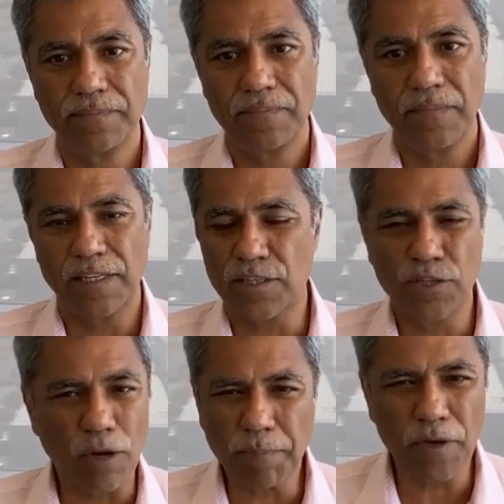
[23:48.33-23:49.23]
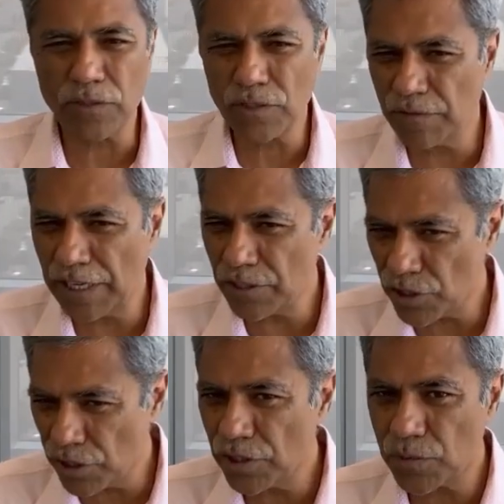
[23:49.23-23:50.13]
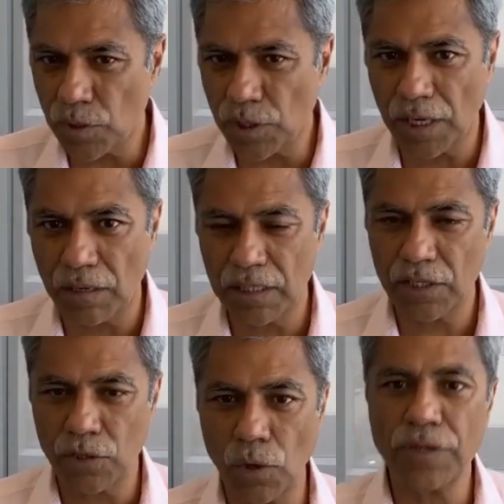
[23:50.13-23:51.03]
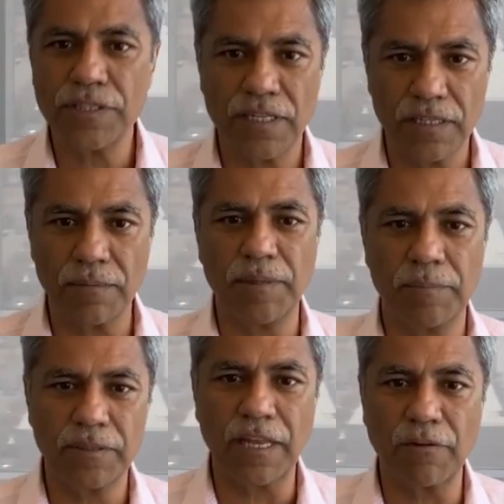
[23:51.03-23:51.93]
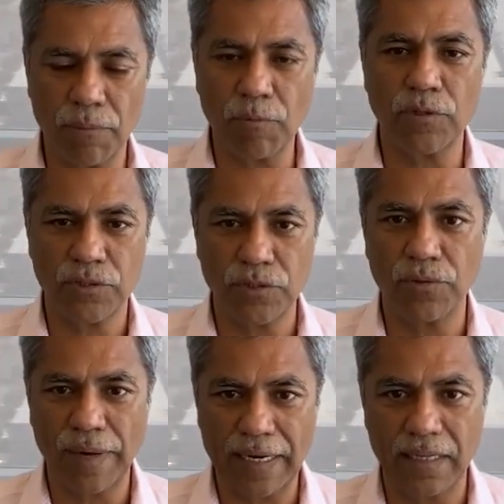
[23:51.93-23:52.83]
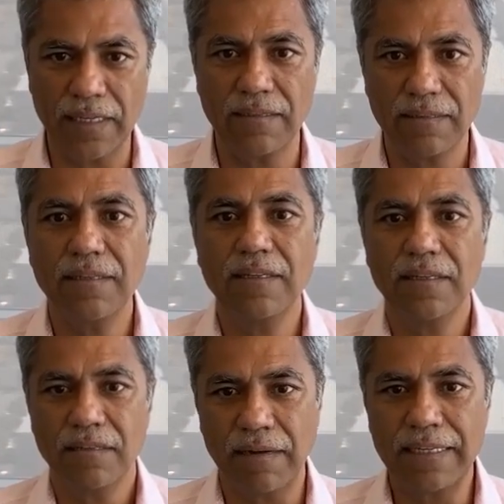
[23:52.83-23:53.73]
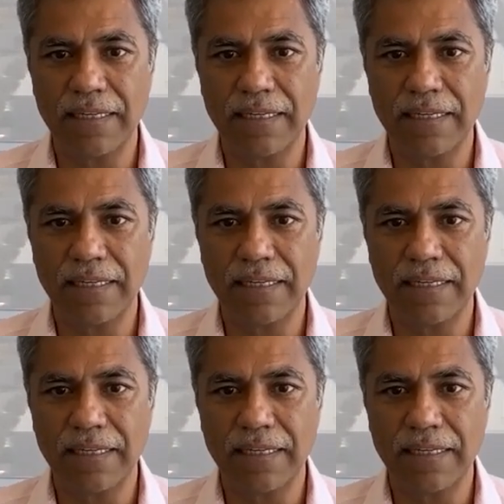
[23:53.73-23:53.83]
It's not because of the engineers working on it, nor is it the people that report to you directly, right?